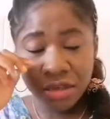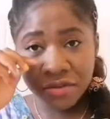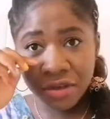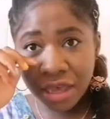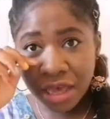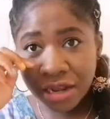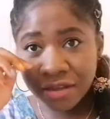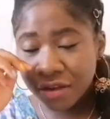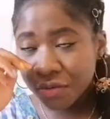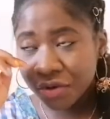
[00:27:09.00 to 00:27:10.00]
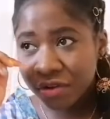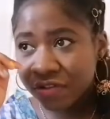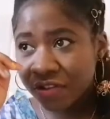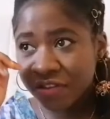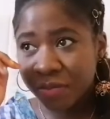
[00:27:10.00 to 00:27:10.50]
So yeah, that's how we got
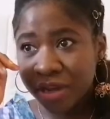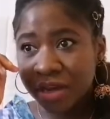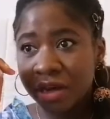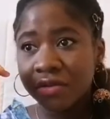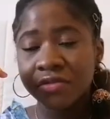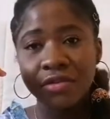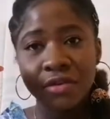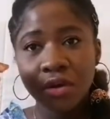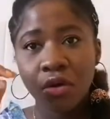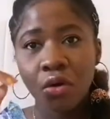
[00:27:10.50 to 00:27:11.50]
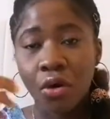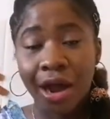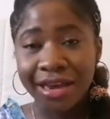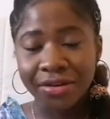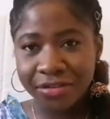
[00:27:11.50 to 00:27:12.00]
chased by cows, or
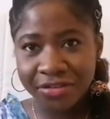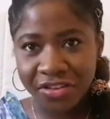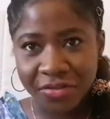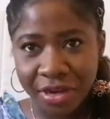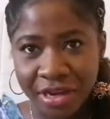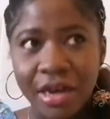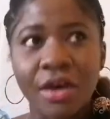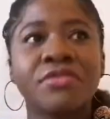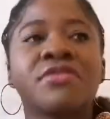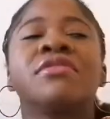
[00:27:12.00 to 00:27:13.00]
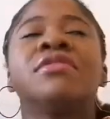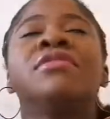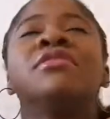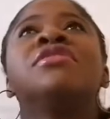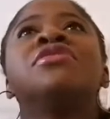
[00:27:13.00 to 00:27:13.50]
I got chased by cows
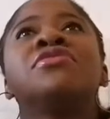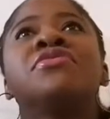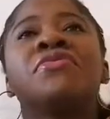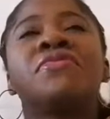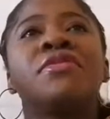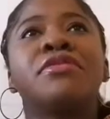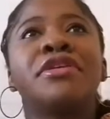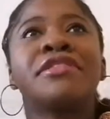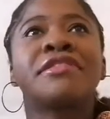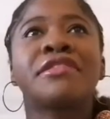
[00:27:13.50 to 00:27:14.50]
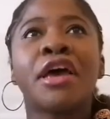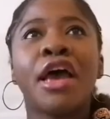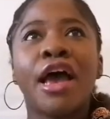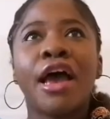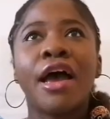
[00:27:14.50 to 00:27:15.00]
in the New Forest.
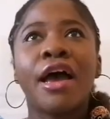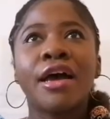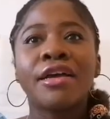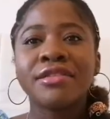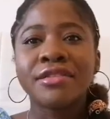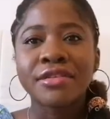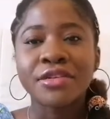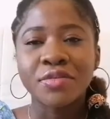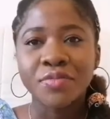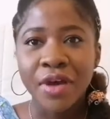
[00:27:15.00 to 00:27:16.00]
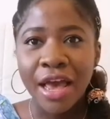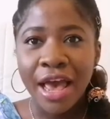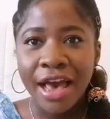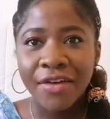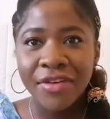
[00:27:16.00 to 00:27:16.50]
And um,
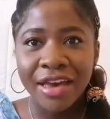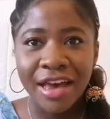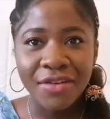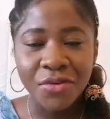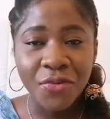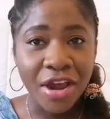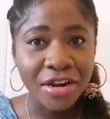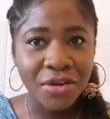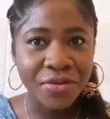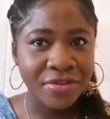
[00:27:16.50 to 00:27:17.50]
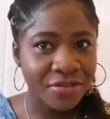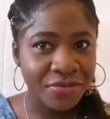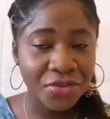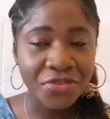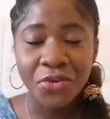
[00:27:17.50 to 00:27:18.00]
I think I have a final one. This
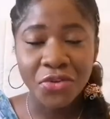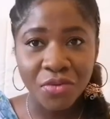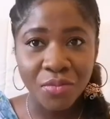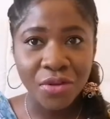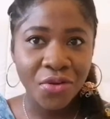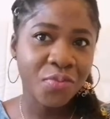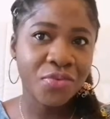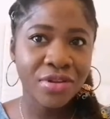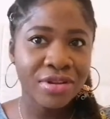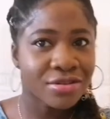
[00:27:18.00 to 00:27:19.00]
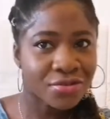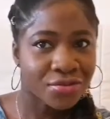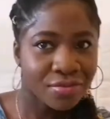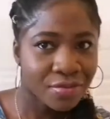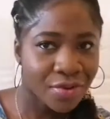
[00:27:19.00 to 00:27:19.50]
video is going to be long, but you know
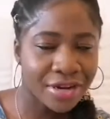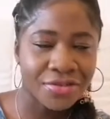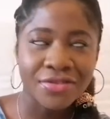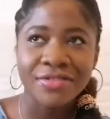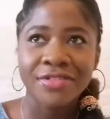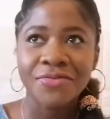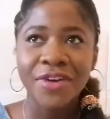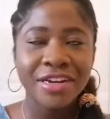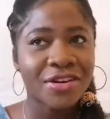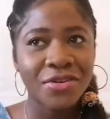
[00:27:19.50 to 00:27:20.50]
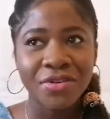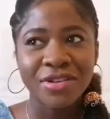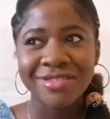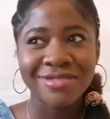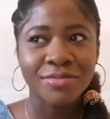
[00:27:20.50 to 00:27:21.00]
why not? The final one
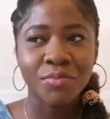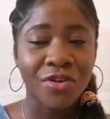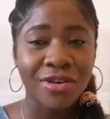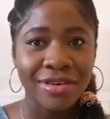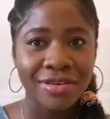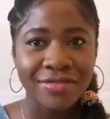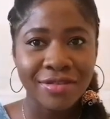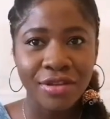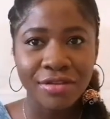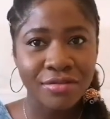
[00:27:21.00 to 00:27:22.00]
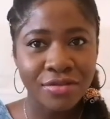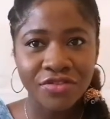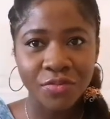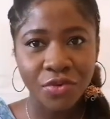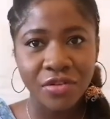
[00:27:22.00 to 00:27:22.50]
is monkeys in
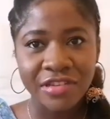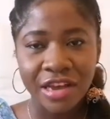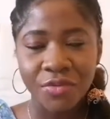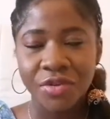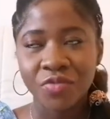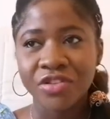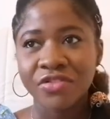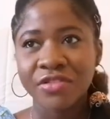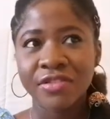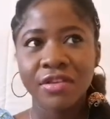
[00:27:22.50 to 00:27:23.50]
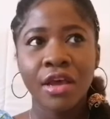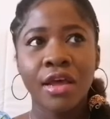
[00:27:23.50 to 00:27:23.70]
Gibraltar when we just